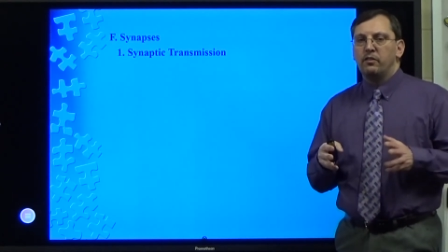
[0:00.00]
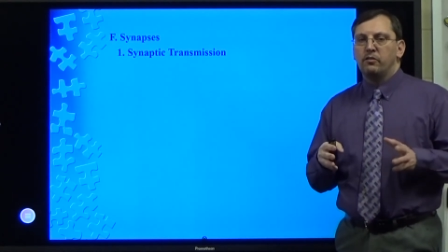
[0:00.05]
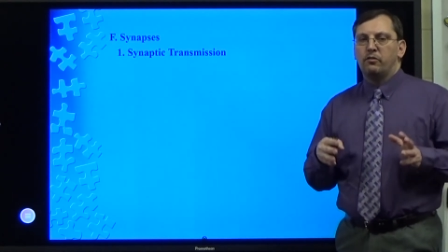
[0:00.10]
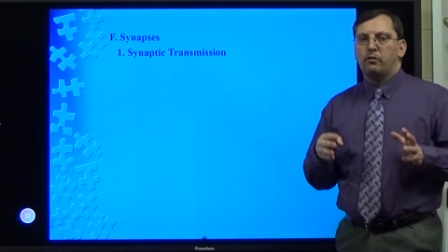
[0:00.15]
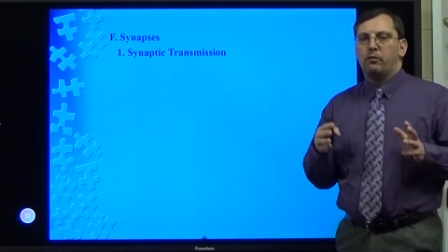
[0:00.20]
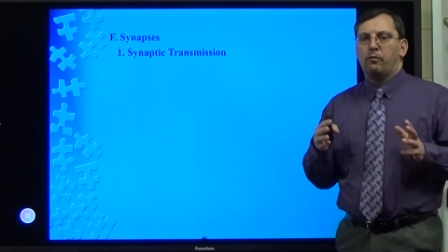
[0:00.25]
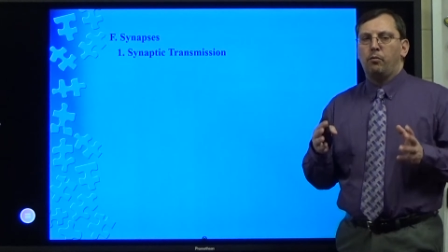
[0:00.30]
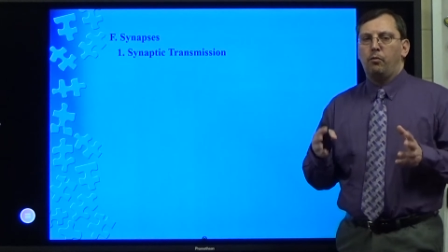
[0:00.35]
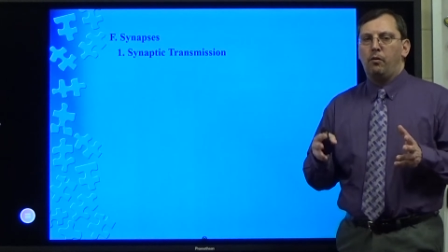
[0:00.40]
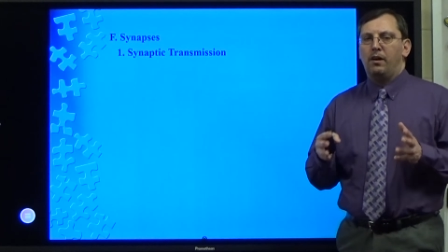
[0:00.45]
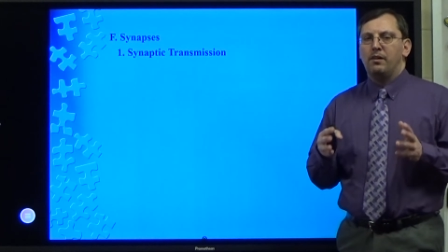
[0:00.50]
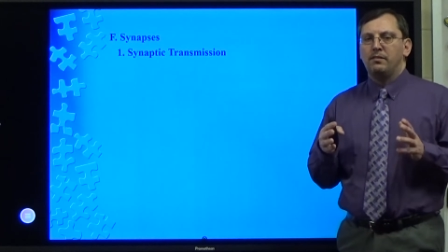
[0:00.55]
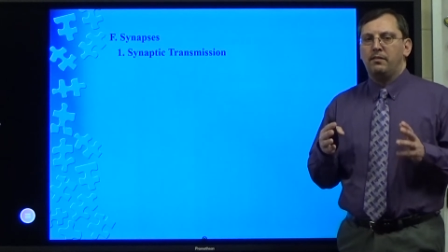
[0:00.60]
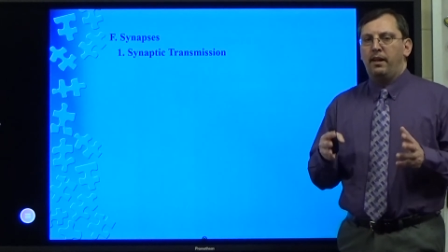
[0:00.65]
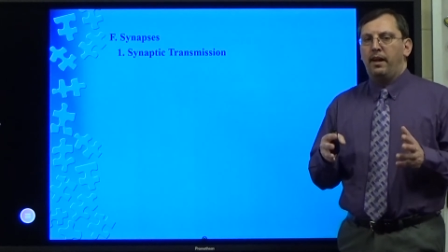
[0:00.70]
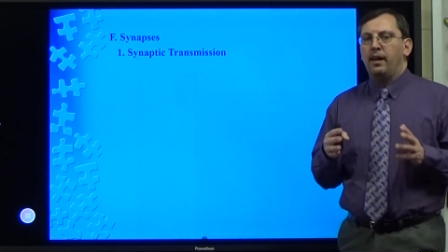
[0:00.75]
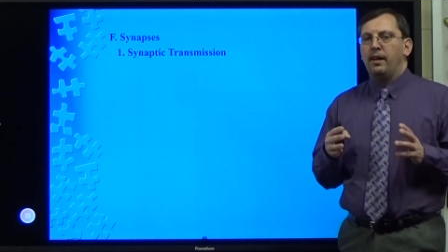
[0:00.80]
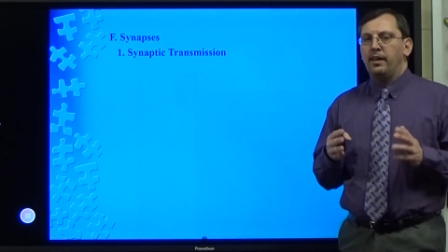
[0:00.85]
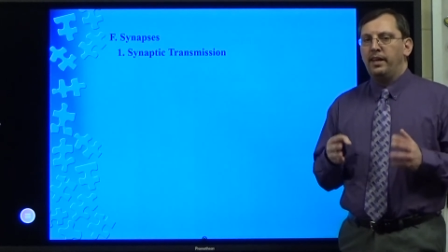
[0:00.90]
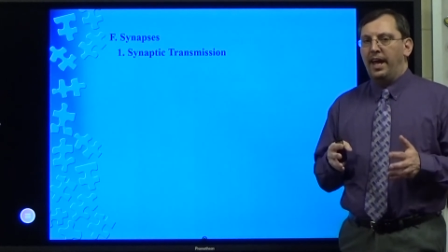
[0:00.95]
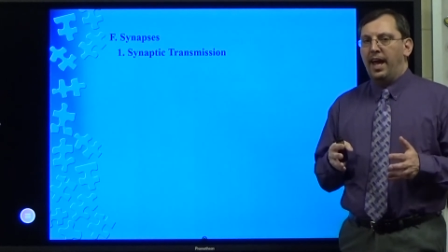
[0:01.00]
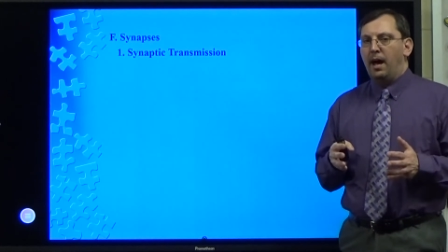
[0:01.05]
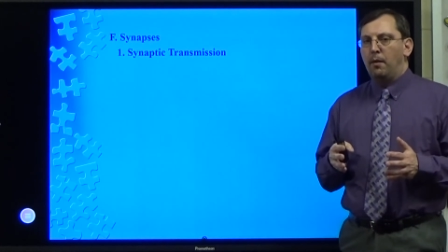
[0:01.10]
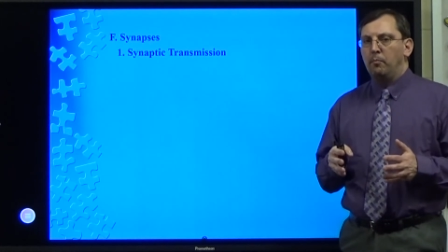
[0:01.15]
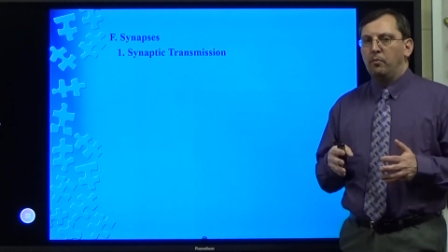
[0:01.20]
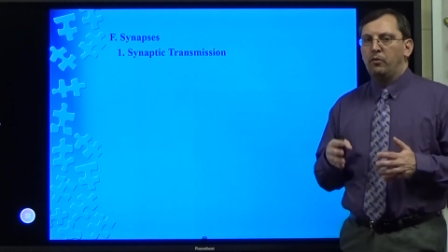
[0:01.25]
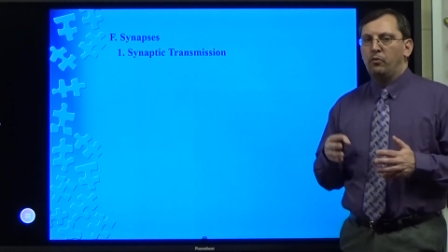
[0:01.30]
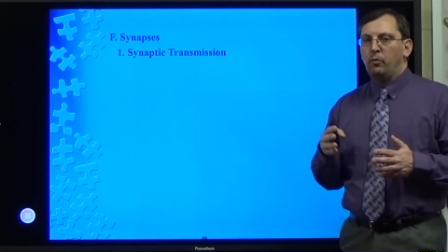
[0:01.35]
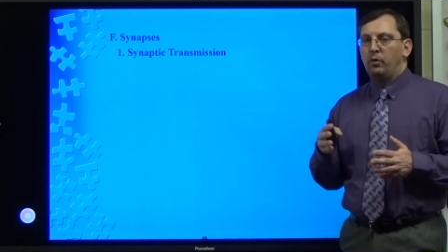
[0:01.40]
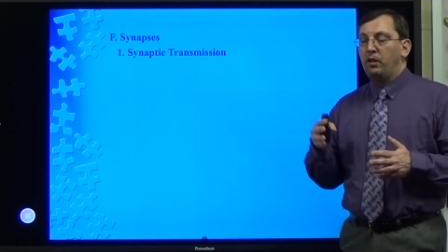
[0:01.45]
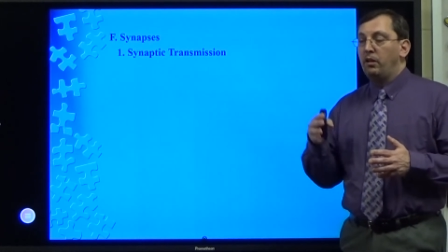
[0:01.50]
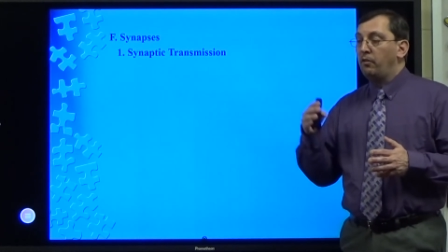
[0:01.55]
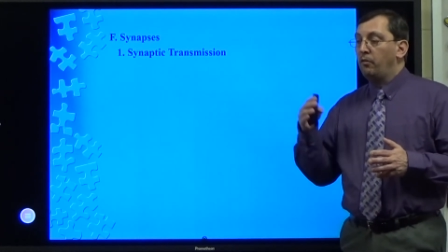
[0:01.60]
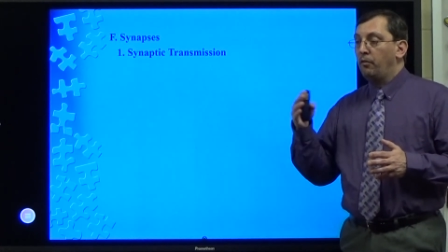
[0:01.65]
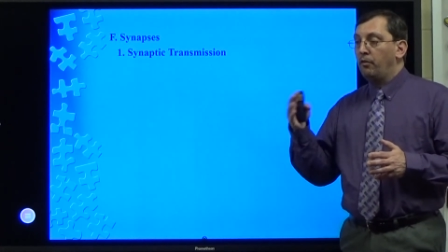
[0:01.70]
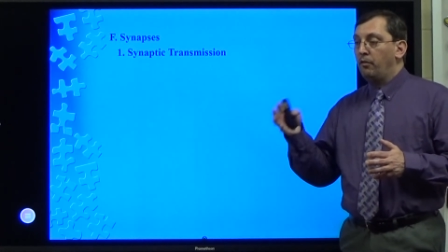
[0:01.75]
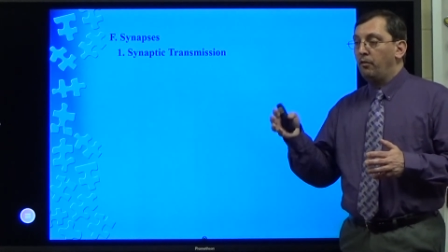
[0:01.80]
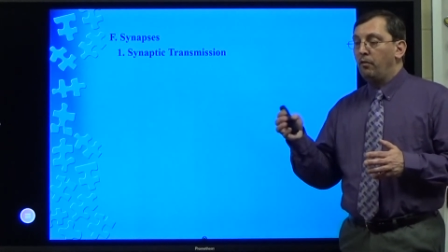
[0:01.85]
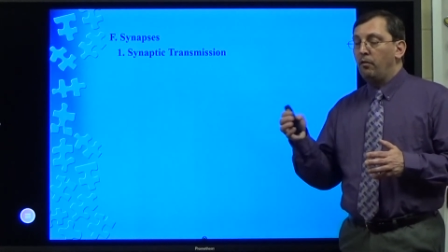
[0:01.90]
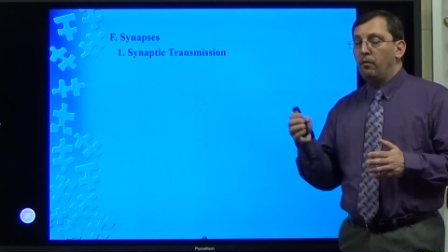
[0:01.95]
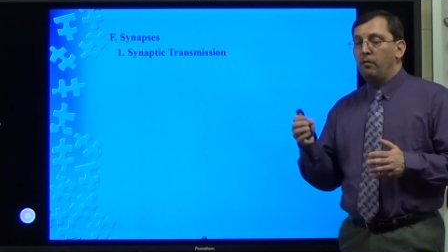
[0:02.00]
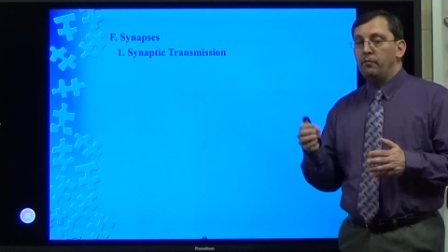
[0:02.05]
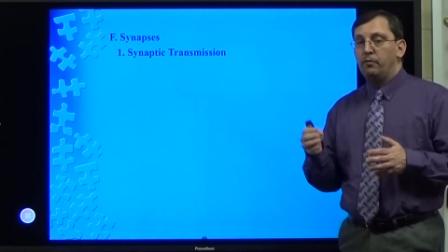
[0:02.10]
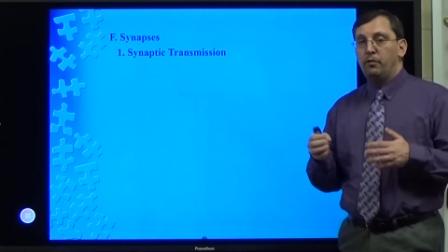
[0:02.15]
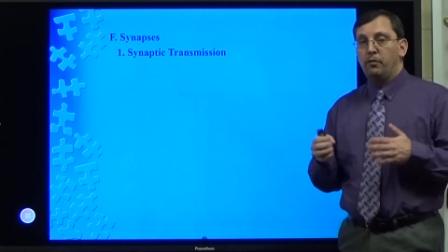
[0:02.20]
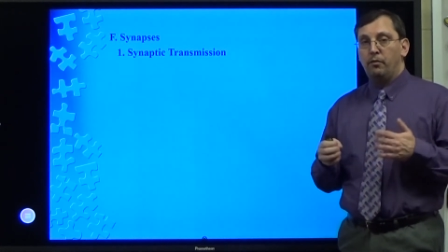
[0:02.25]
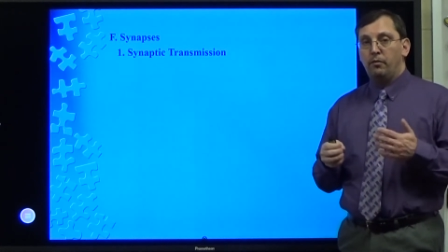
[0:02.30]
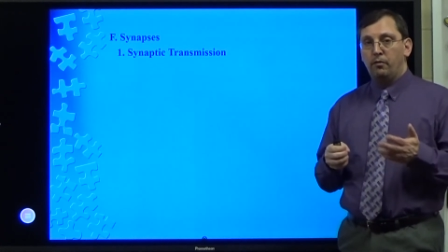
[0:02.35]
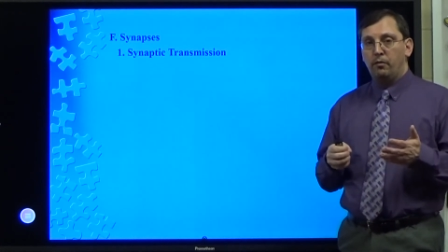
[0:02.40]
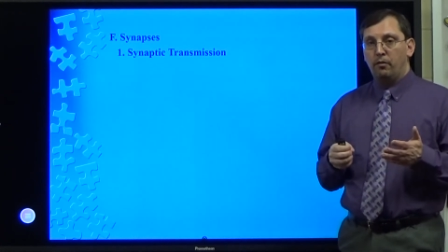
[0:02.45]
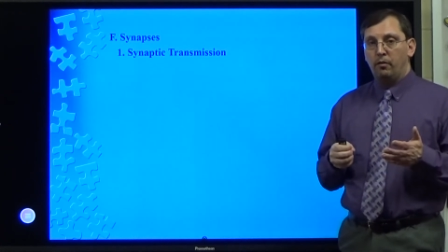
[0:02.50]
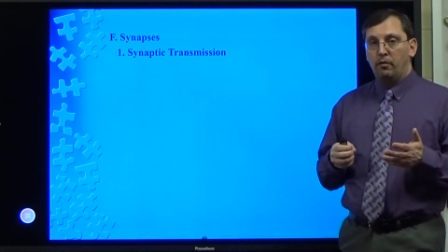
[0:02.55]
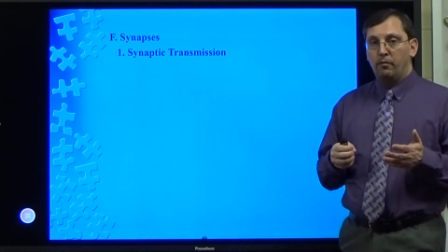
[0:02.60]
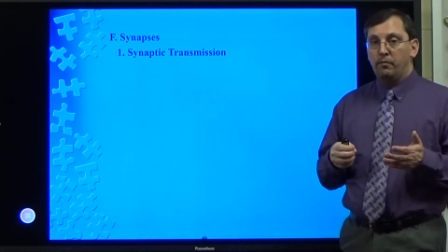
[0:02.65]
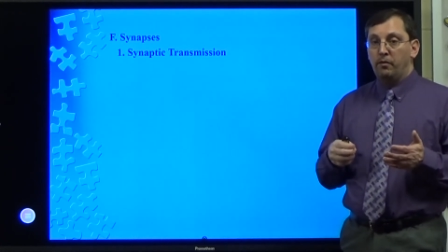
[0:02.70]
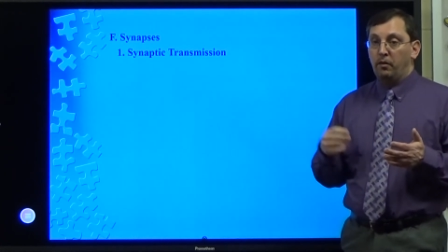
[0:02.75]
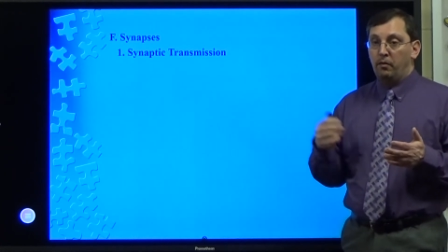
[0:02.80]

across that gap between either a nerve to a nerve,